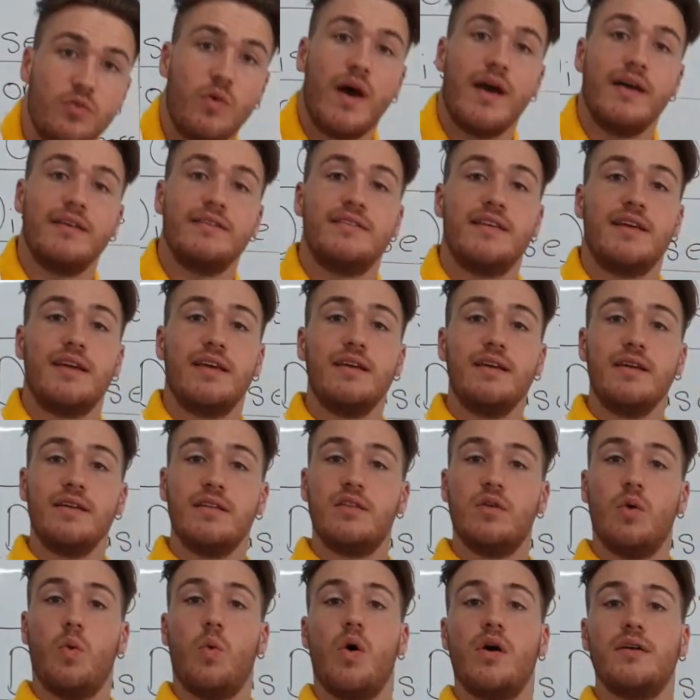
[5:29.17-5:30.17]
rising,
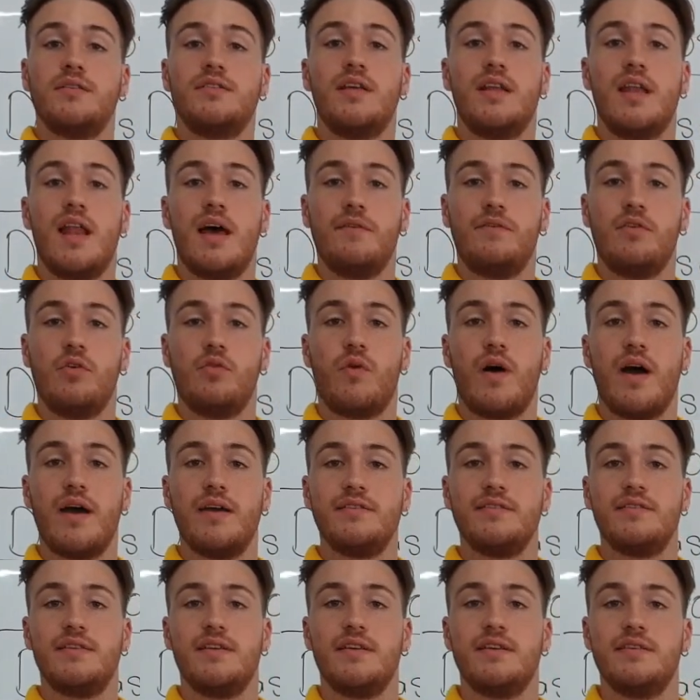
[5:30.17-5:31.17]
the water level
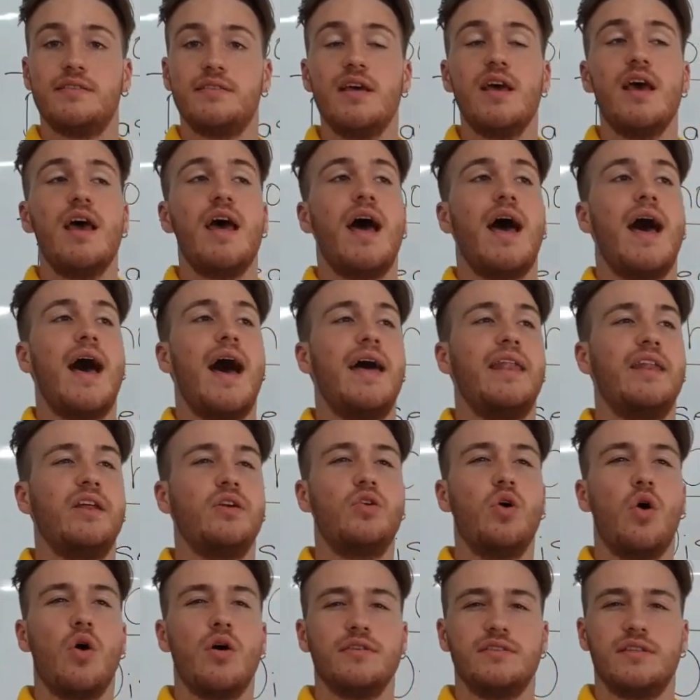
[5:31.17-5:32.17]
rises, and
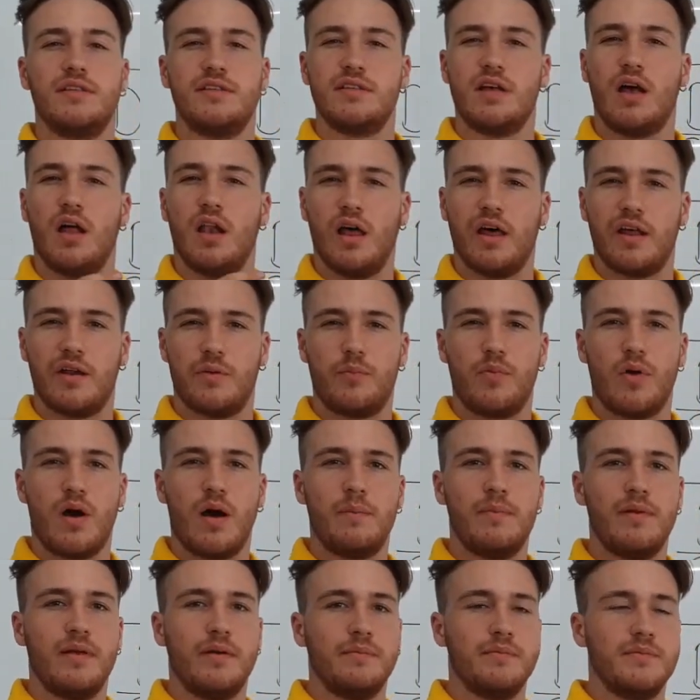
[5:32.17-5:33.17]
it causes a lot of
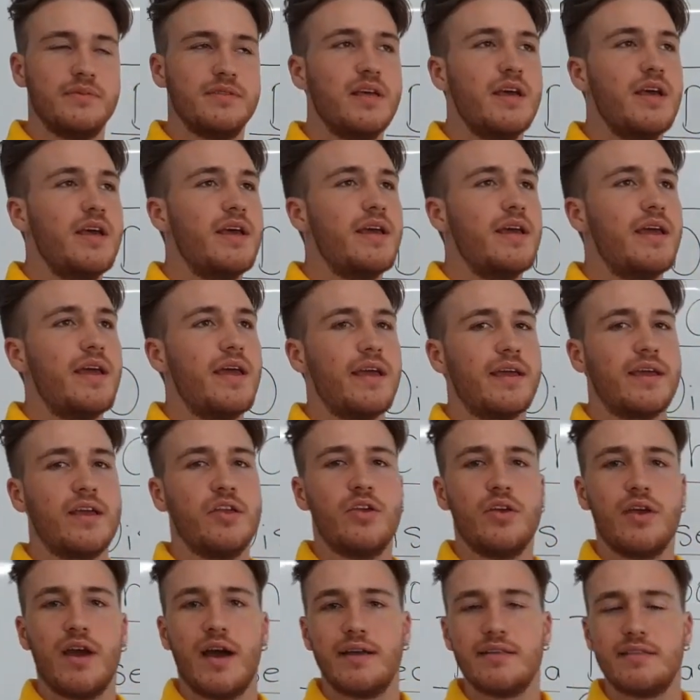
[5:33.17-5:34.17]
problems. Can
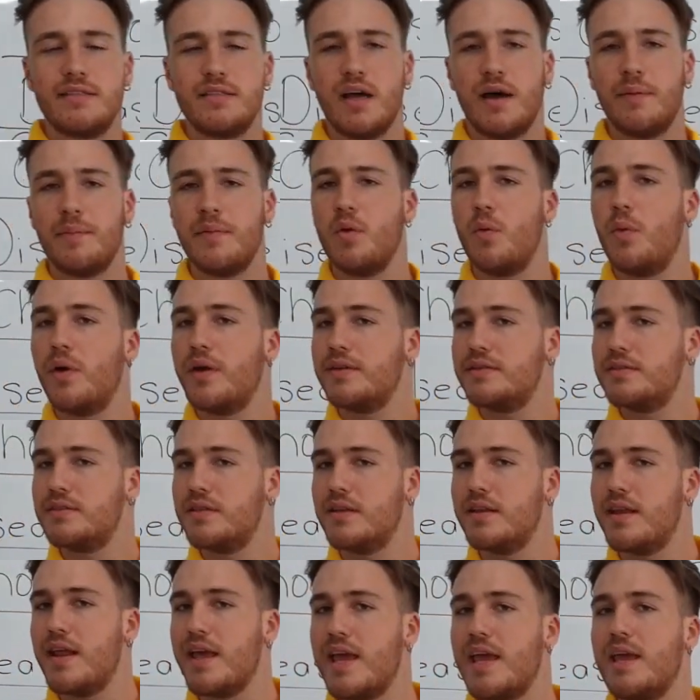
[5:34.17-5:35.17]
you guys tell me what is
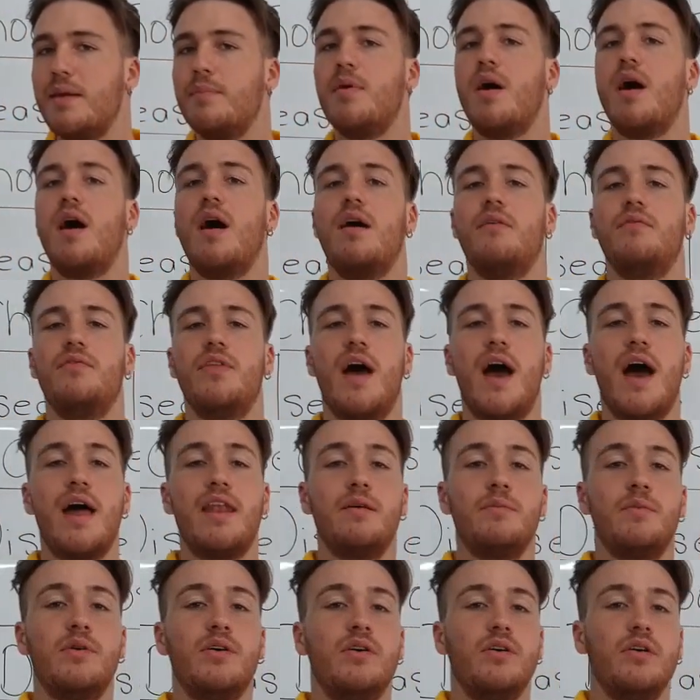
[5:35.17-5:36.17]
the name of the
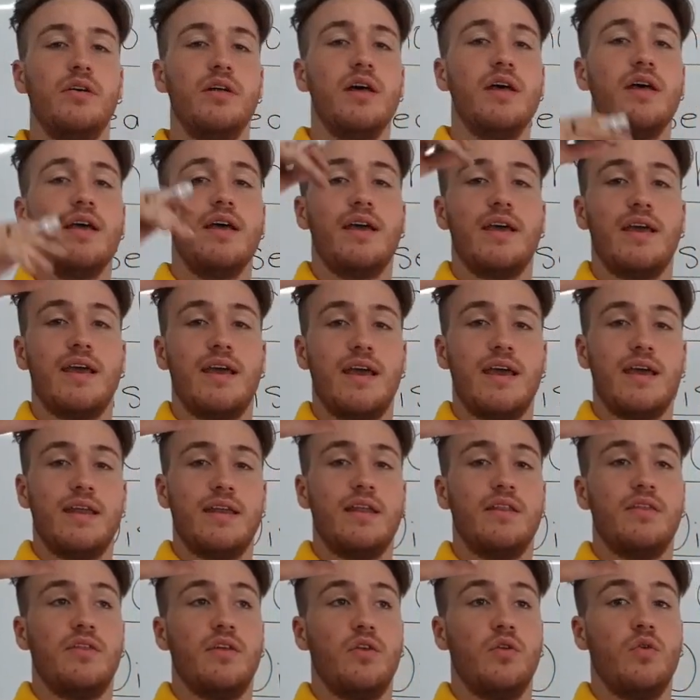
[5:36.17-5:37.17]
animal
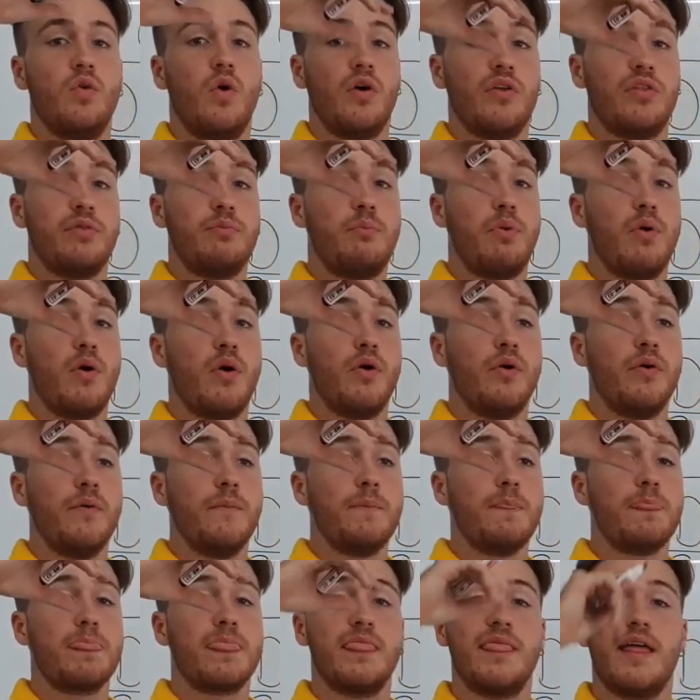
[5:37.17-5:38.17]
in the North
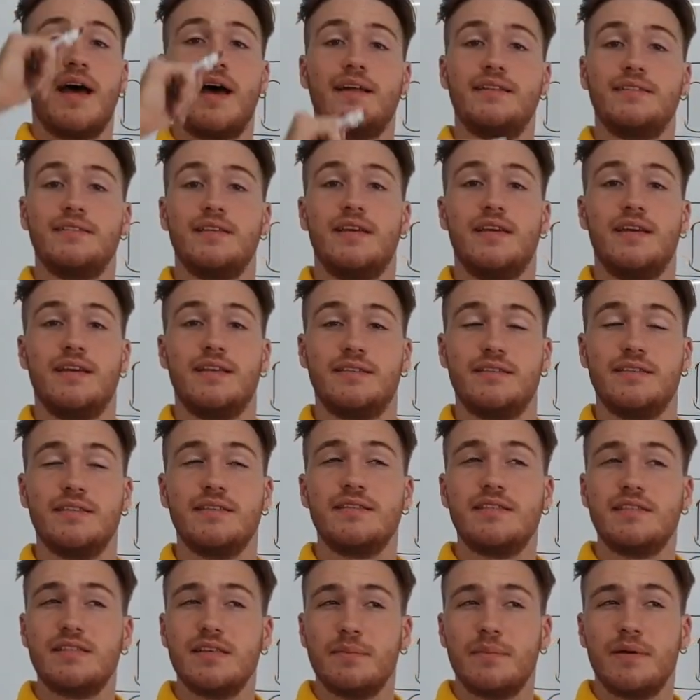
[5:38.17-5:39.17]
Pole that is
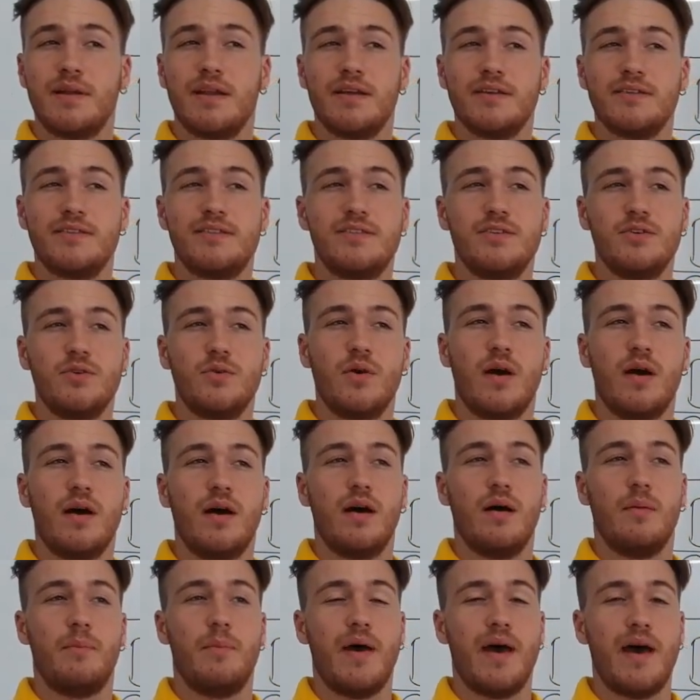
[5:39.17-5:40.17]
similar
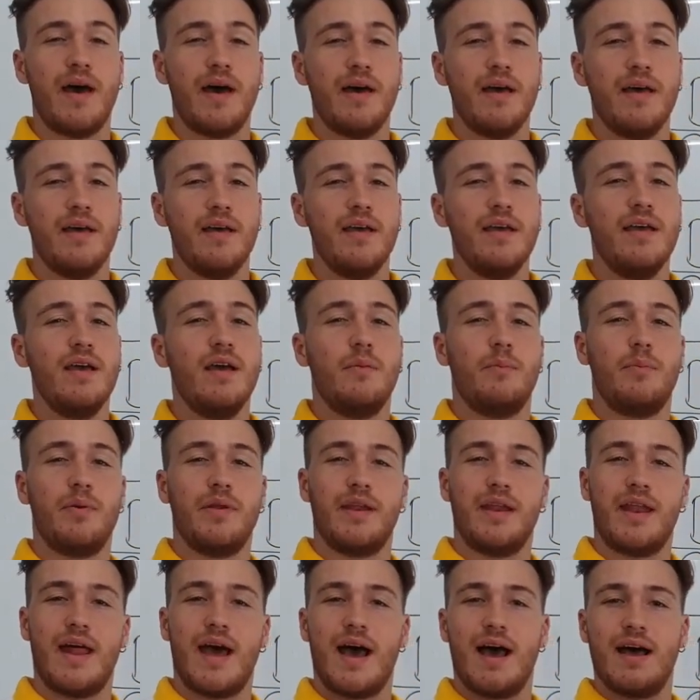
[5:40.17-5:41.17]
to a bear, but
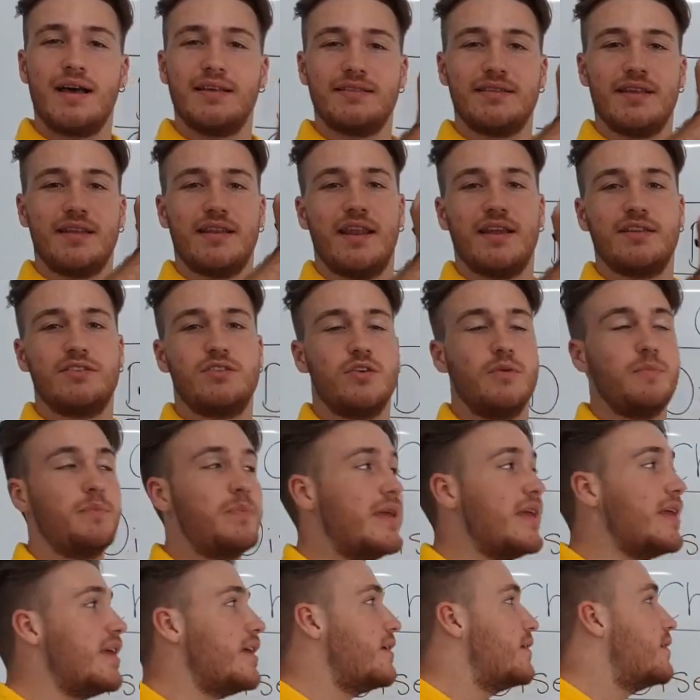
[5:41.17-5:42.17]
it has the letter
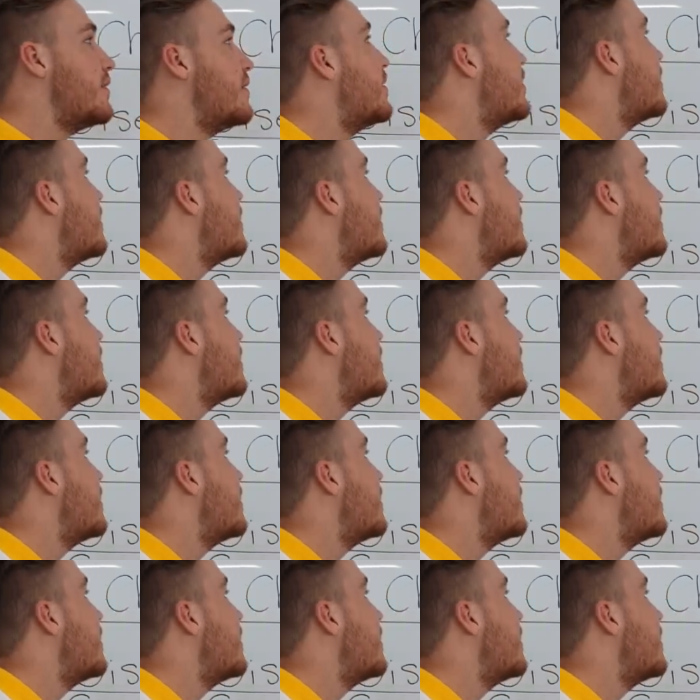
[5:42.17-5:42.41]
P?